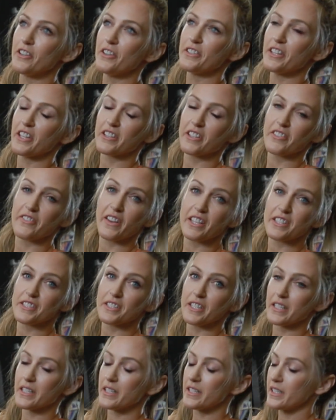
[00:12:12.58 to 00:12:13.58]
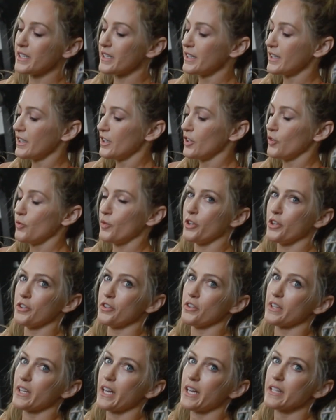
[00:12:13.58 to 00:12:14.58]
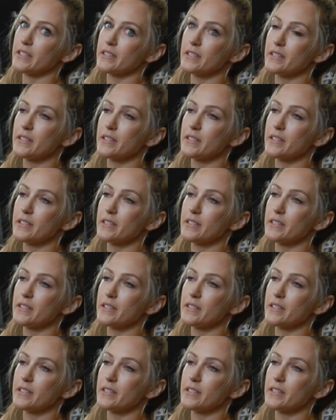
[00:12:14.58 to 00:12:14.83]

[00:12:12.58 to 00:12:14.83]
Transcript: glute activation when you do that.